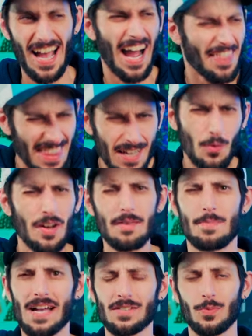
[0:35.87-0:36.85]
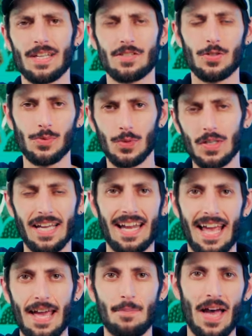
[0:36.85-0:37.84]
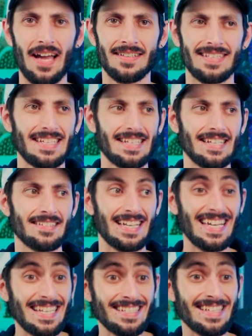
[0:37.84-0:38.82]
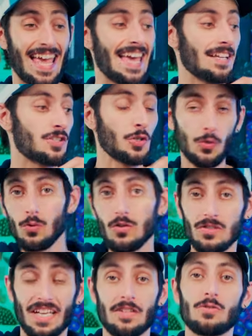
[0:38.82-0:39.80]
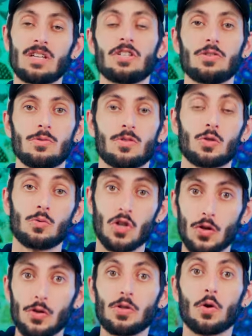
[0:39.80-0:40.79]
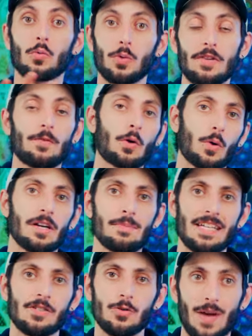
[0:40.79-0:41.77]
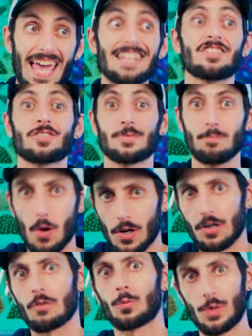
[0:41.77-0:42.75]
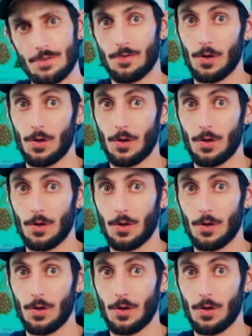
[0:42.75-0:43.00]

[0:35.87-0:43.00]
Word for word: I think one of the best ways to look at Apex is it is a tool that you can use to turn your reef aquarium into a smart reef